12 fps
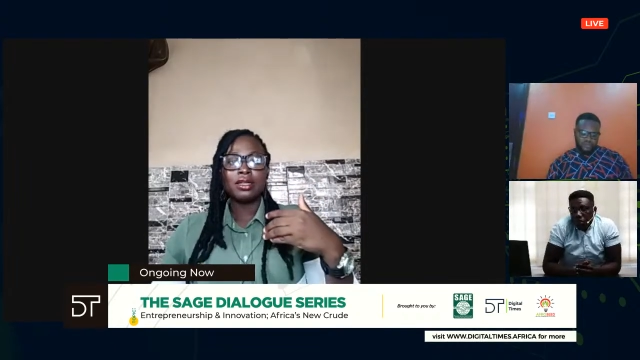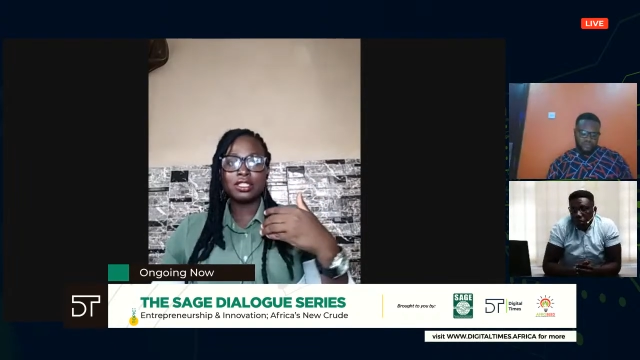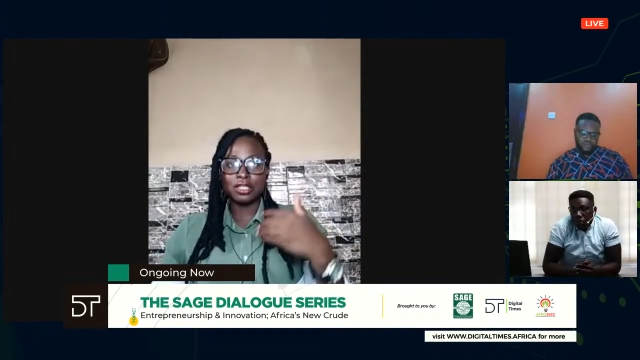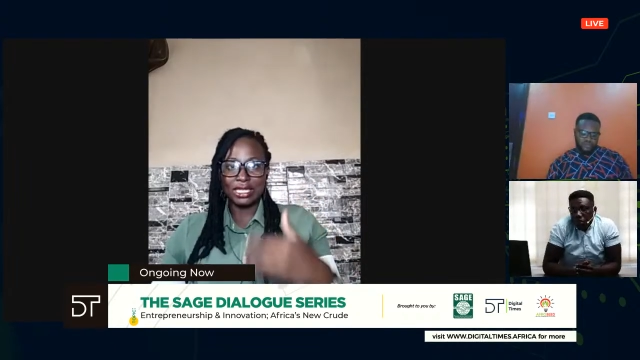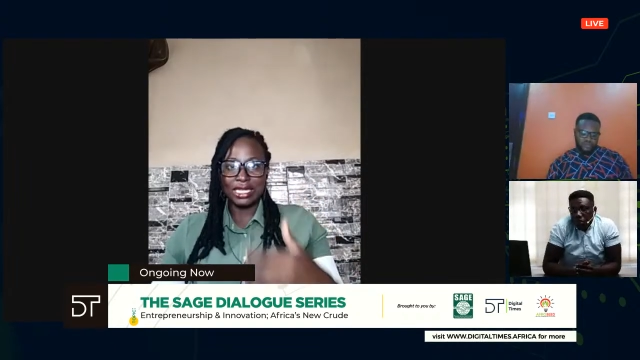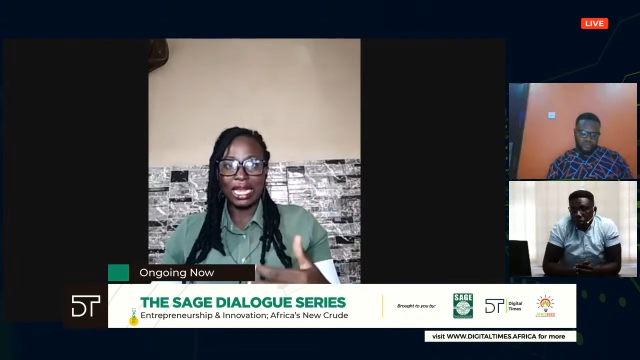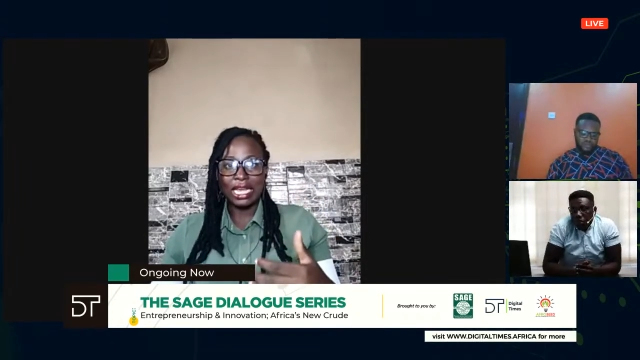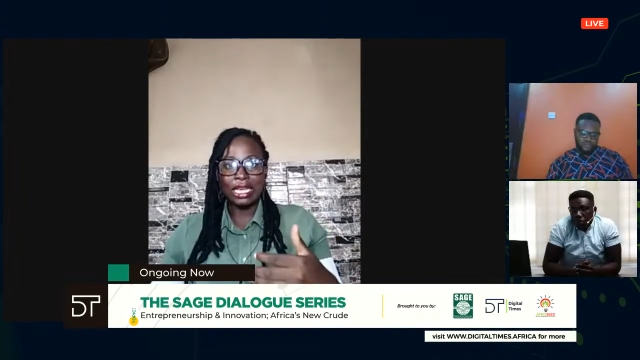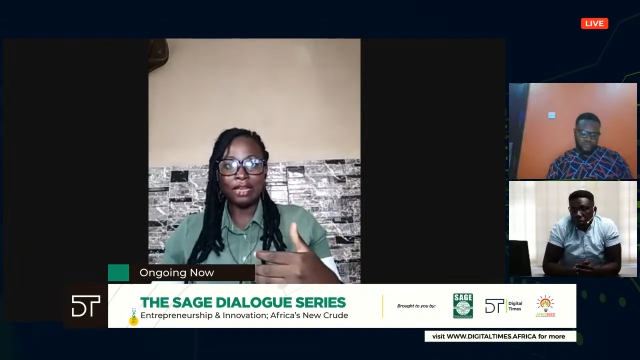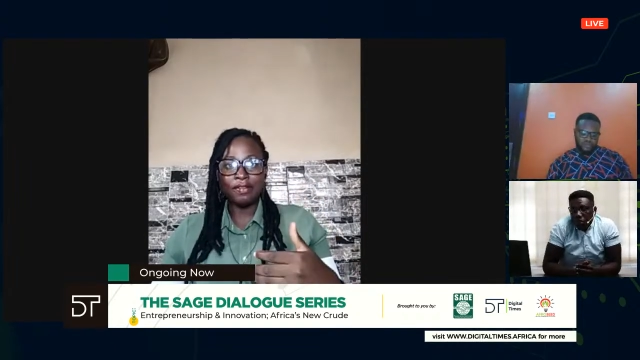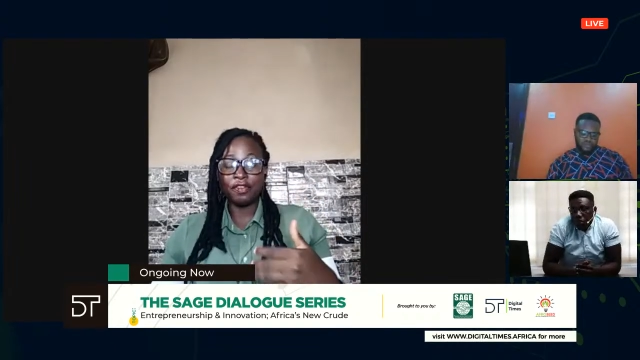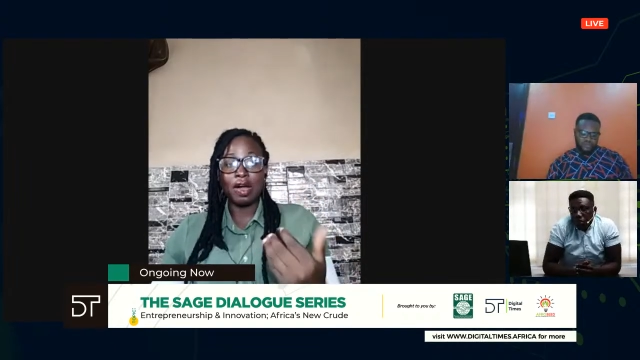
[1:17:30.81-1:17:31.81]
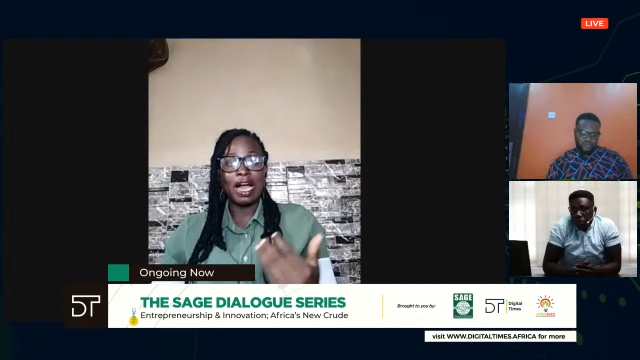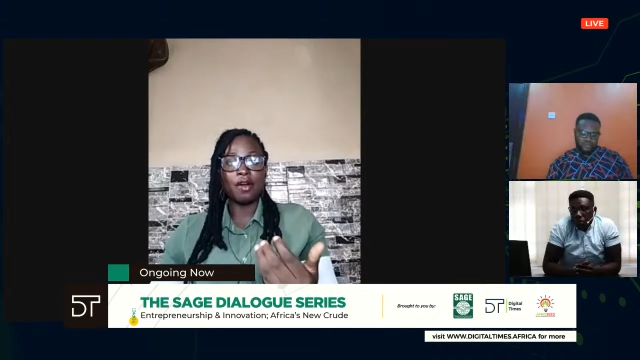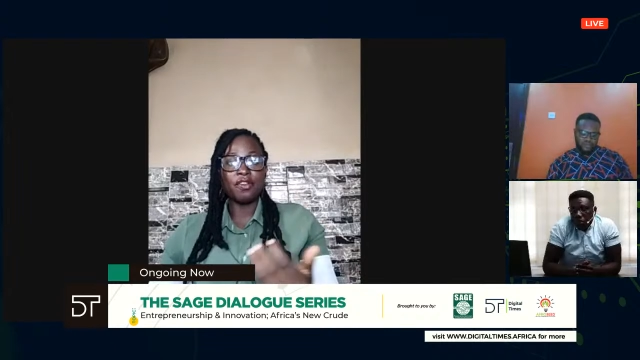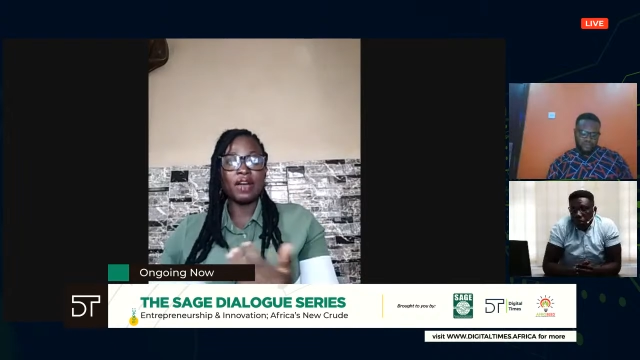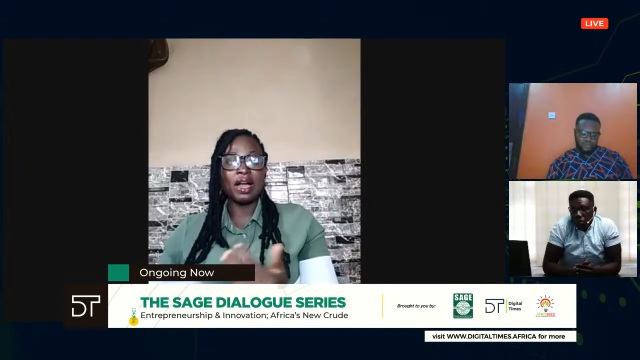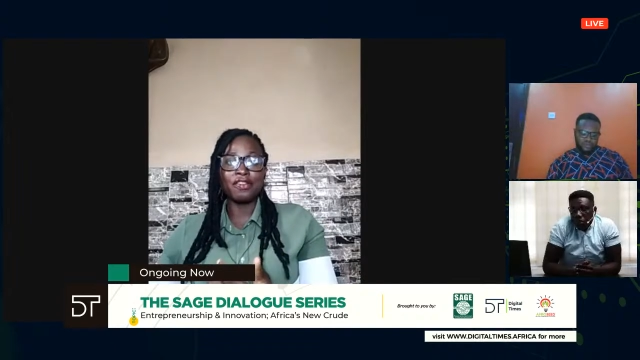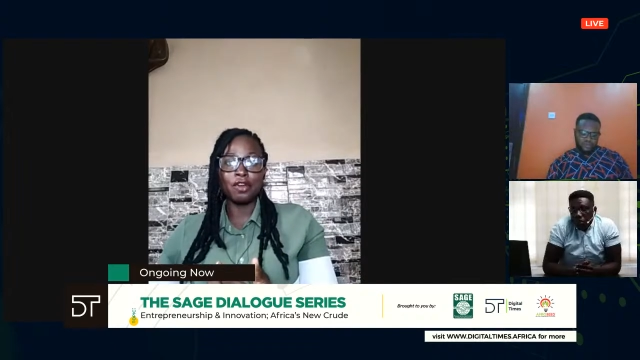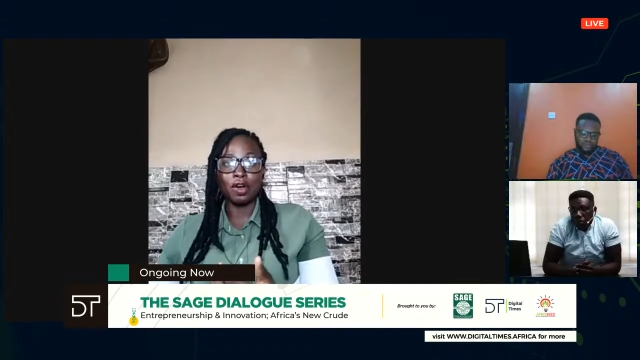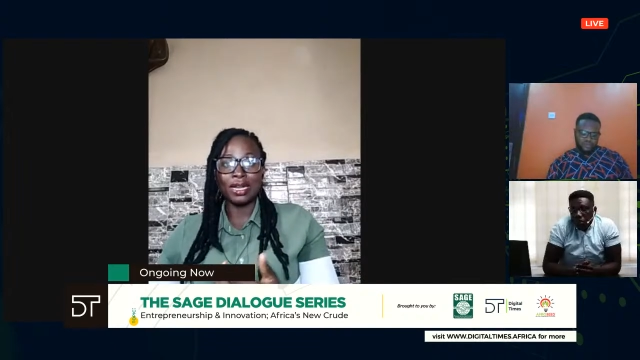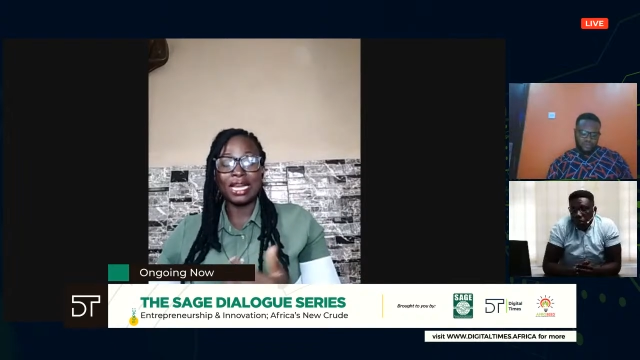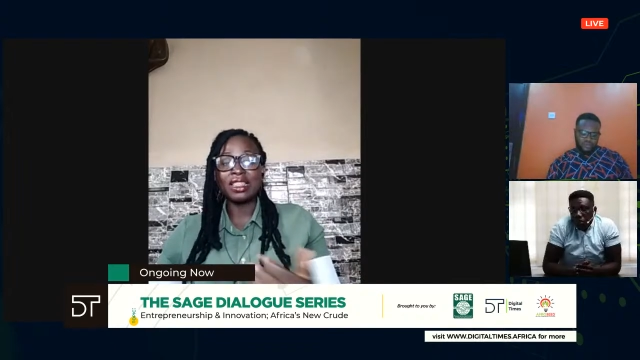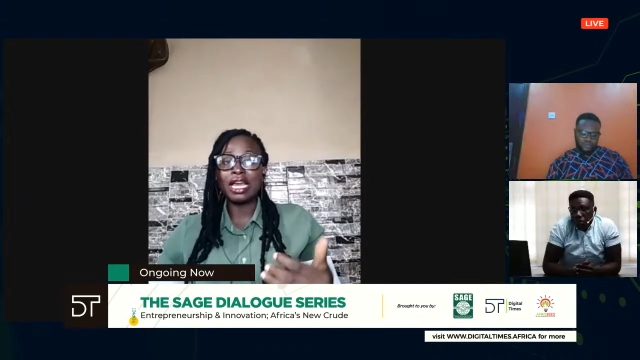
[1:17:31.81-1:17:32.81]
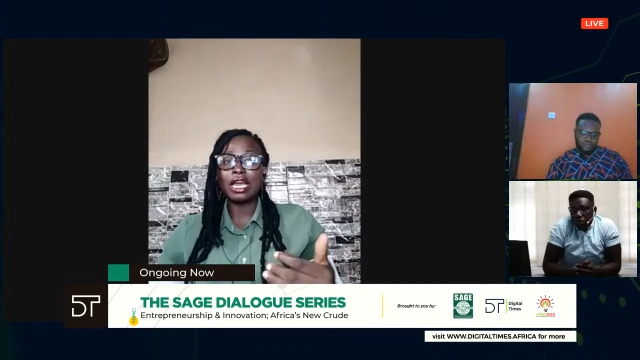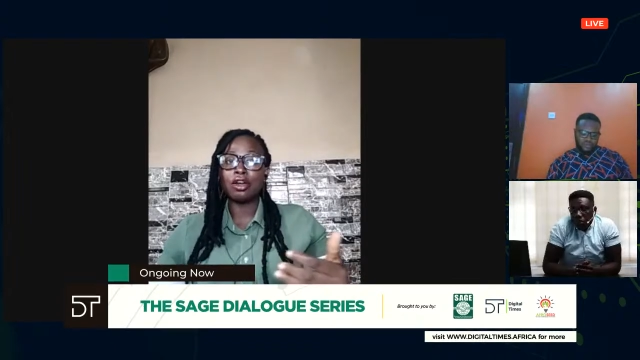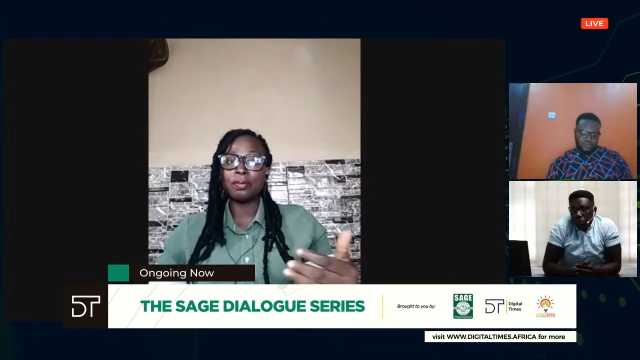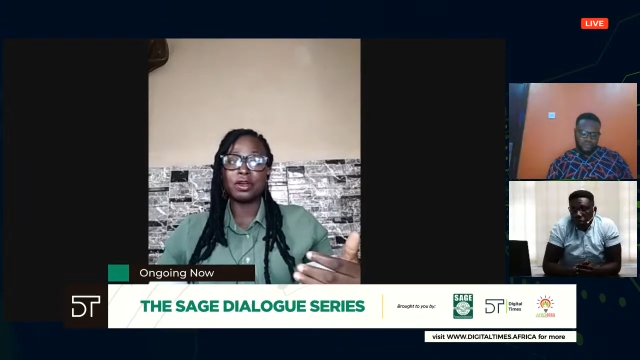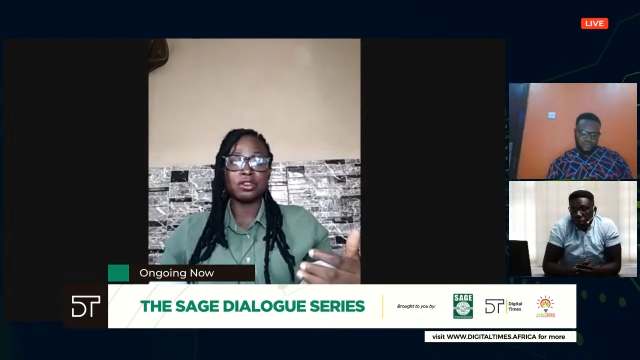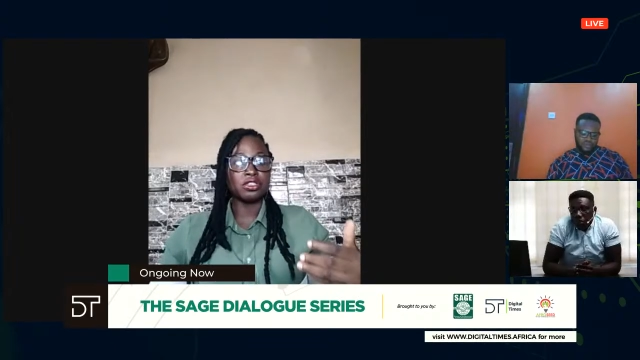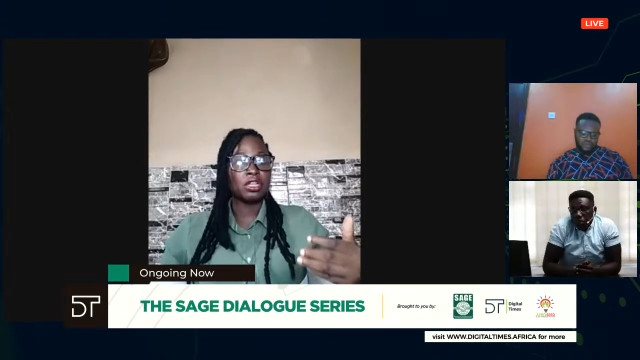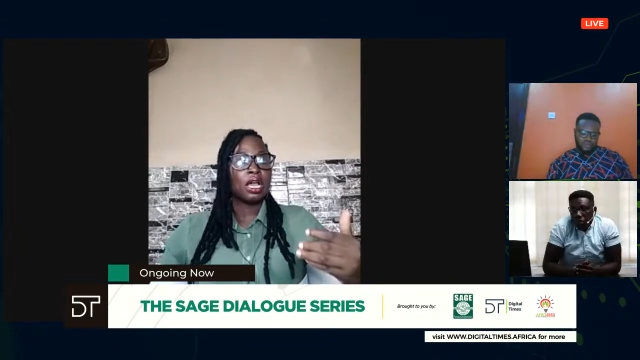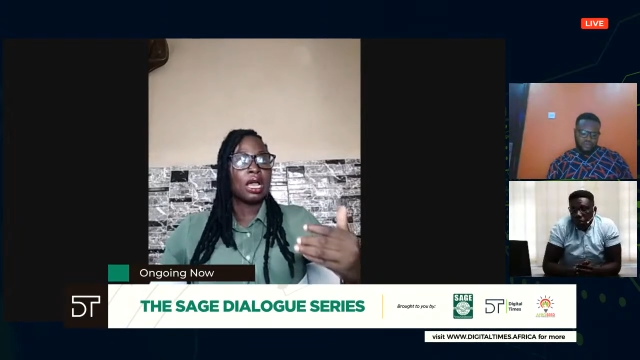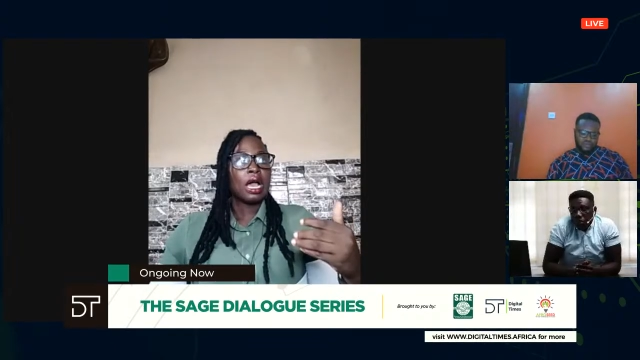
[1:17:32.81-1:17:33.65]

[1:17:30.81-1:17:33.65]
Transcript: today for how far I've got, I thank God because